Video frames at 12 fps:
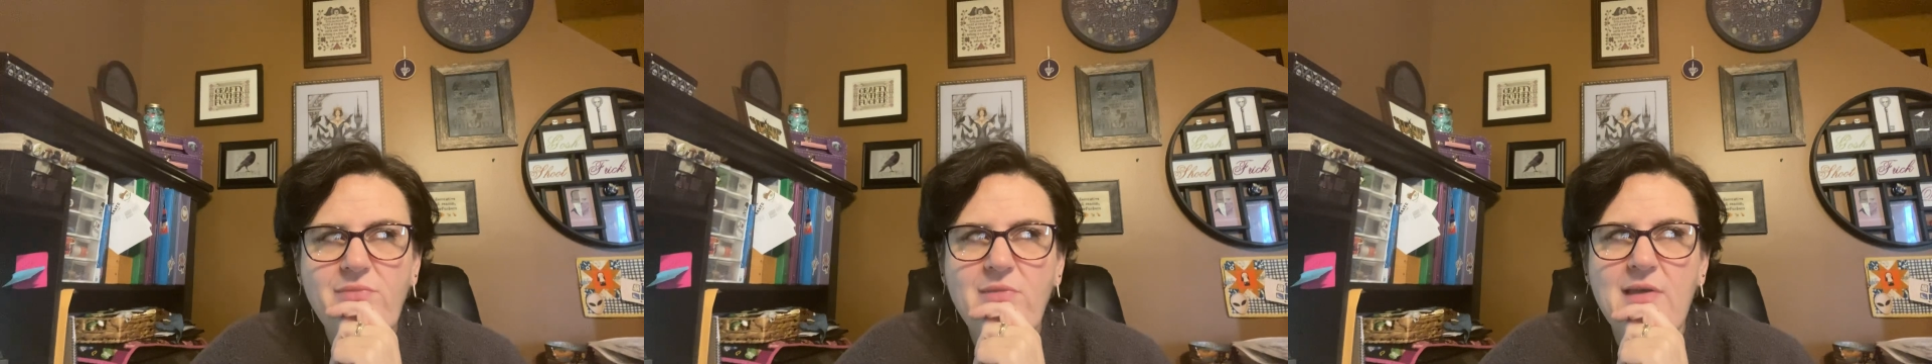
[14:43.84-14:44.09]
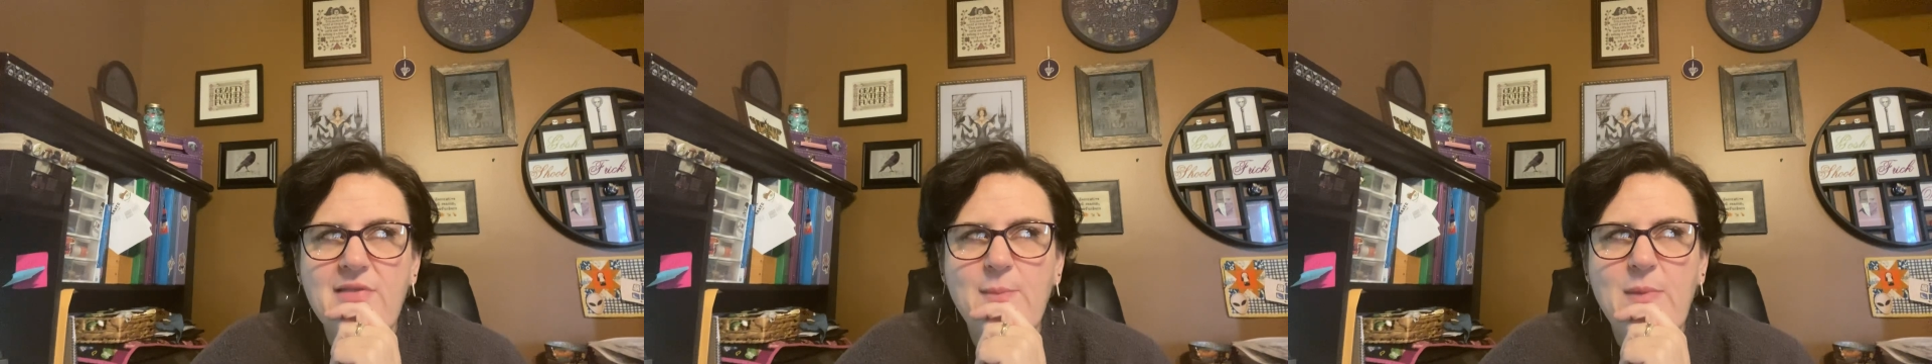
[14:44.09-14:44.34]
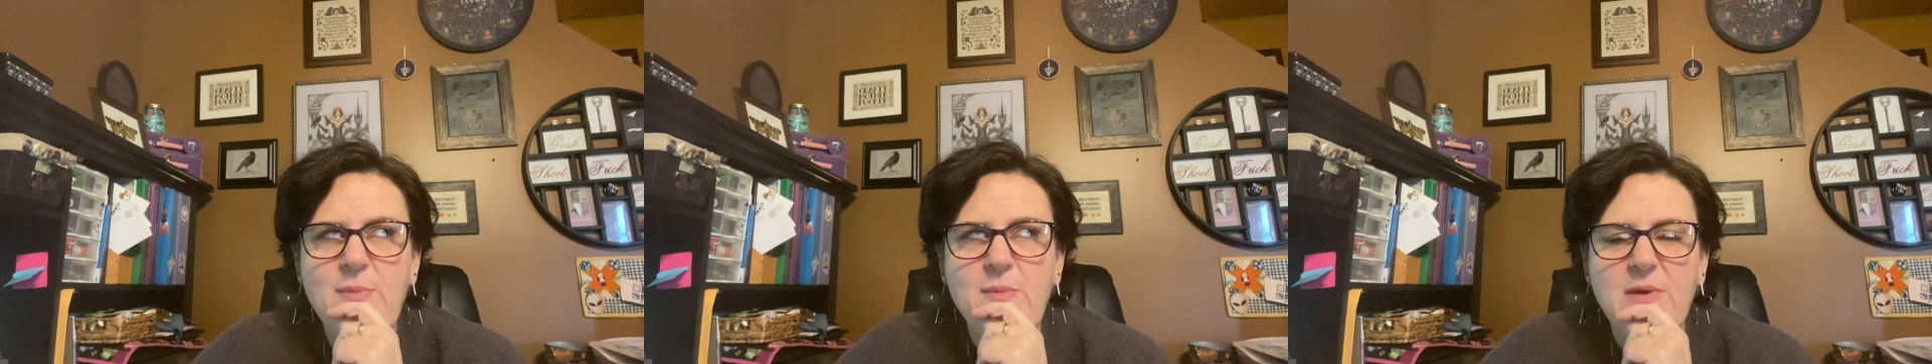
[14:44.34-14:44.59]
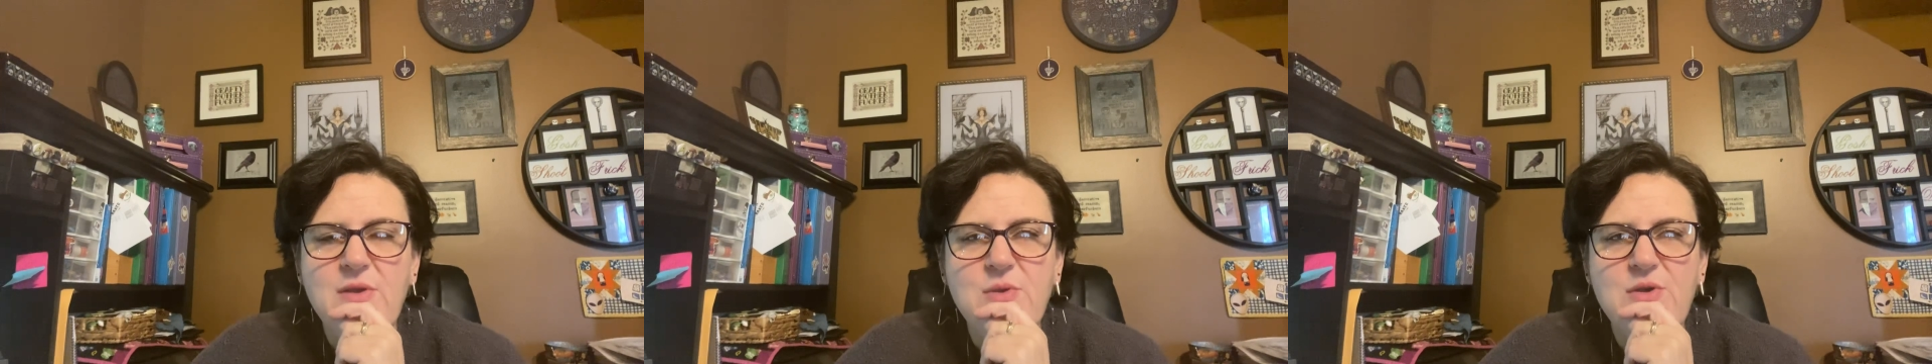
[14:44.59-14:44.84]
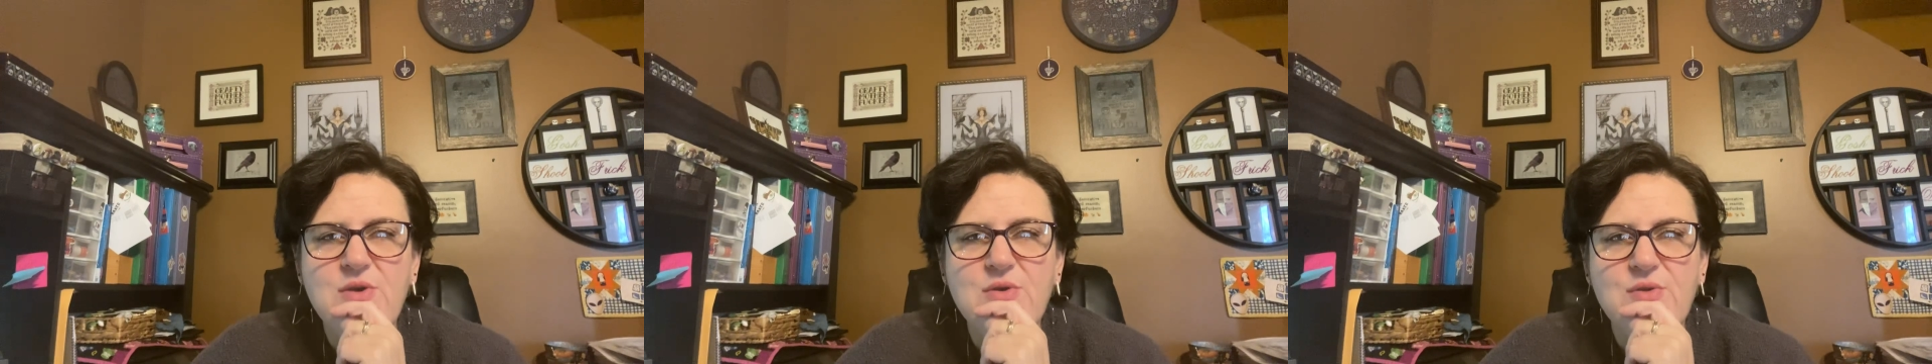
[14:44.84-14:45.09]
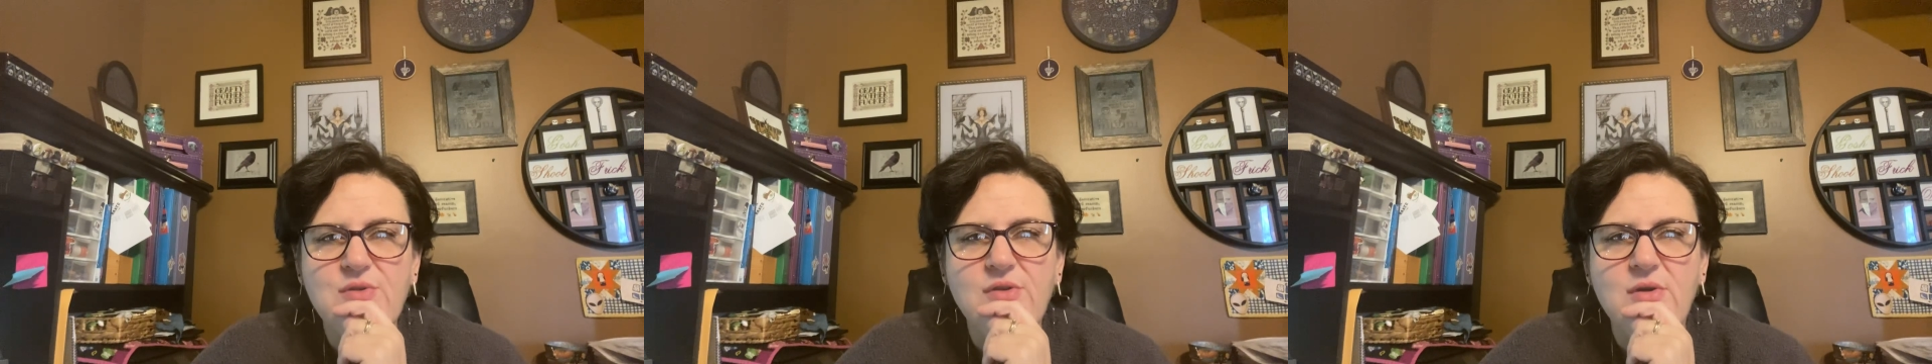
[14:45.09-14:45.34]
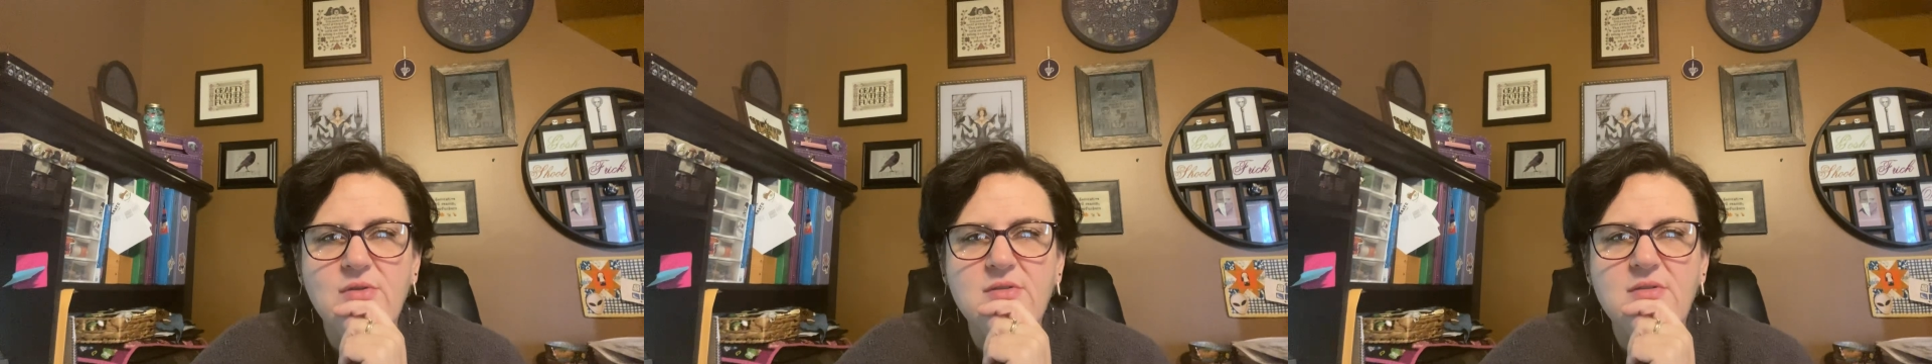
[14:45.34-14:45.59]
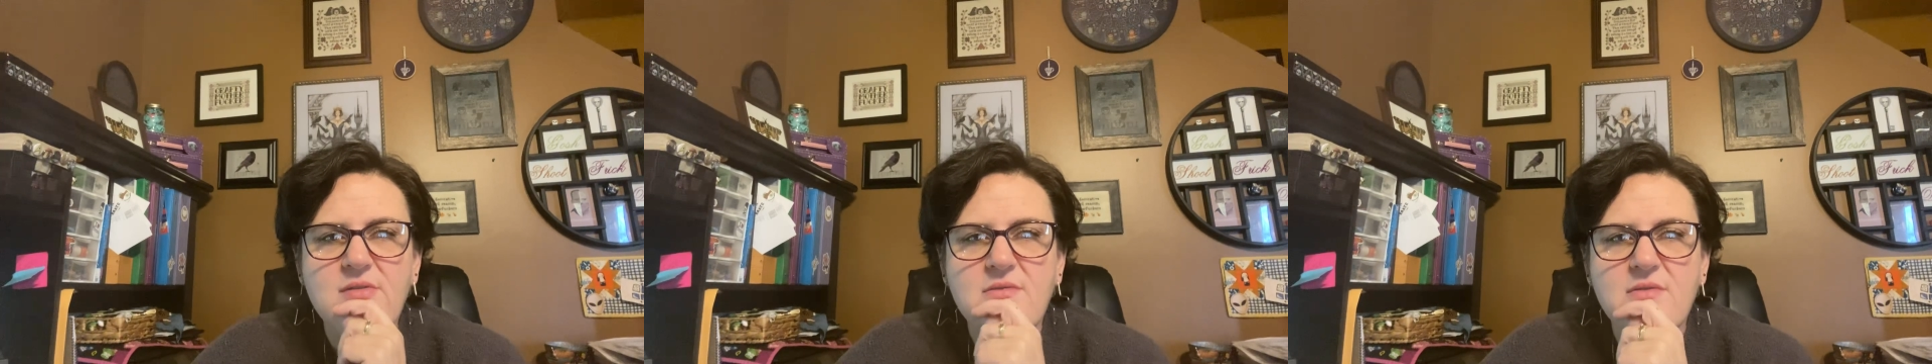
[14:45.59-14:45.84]
and then maybe my New Year, New
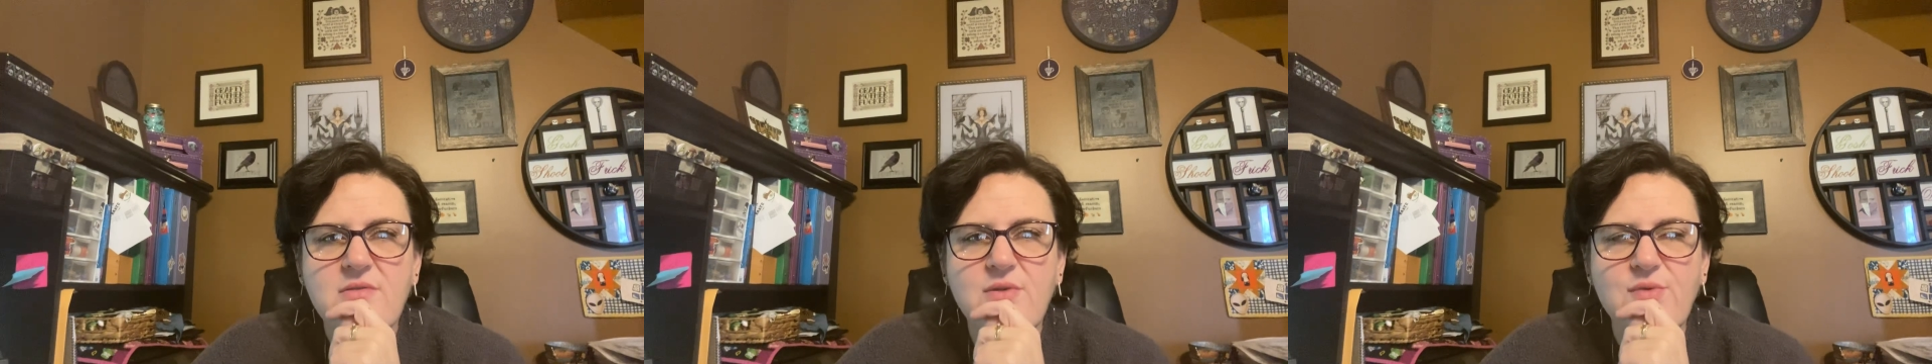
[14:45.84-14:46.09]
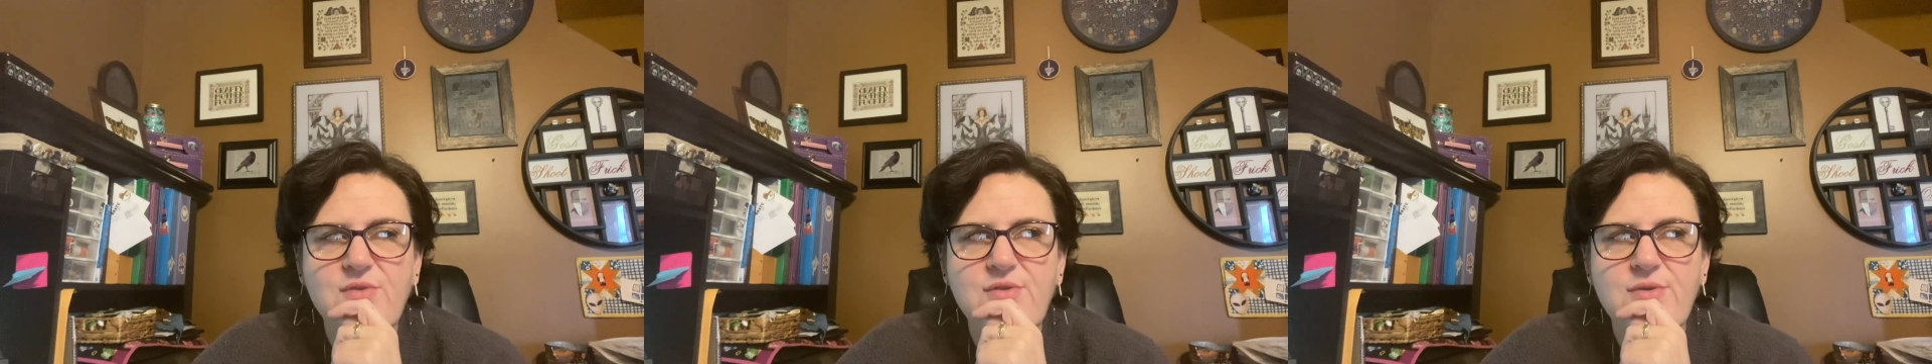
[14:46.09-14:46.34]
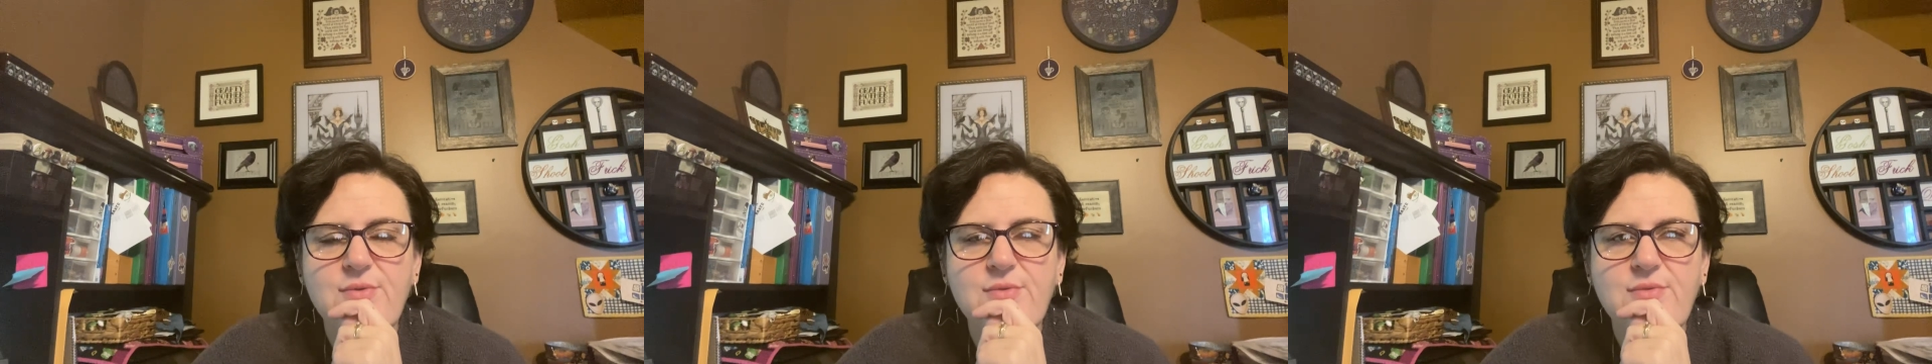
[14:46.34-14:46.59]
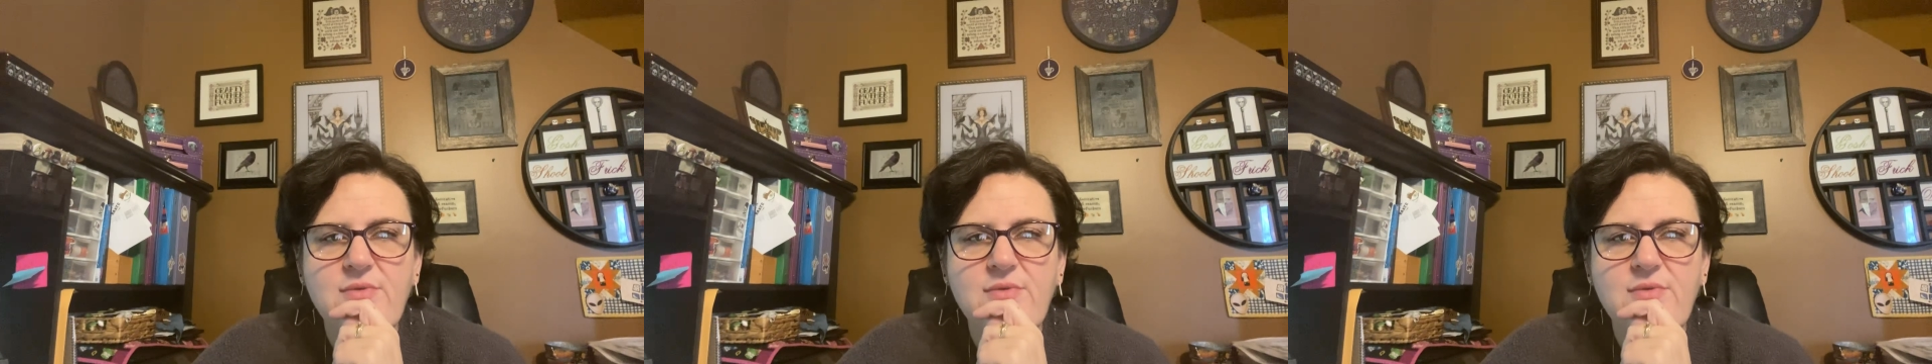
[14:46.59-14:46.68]
Starts, those 2.